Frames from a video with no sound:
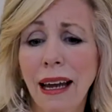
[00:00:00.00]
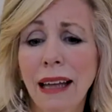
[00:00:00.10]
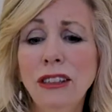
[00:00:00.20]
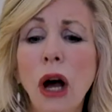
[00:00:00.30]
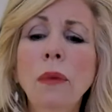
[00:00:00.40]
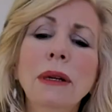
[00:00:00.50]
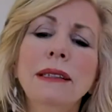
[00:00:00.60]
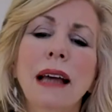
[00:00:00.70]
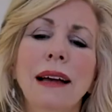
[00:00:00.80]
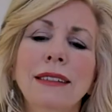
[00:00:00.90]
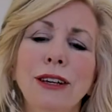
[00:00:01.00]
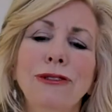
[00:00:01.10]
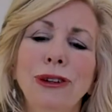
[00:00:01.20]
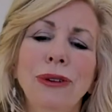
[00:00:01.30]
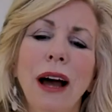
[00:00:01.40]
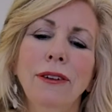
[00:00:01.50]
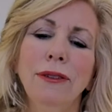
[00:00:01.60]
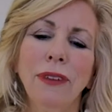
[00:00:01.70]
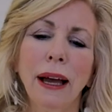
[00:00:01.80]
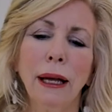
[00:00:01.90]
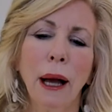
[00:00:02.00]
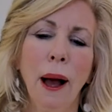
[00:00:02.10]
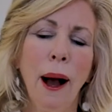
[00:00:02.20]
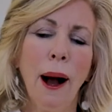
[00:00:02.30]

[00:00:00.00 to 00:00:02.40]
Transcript: It's almost as if you kind of like,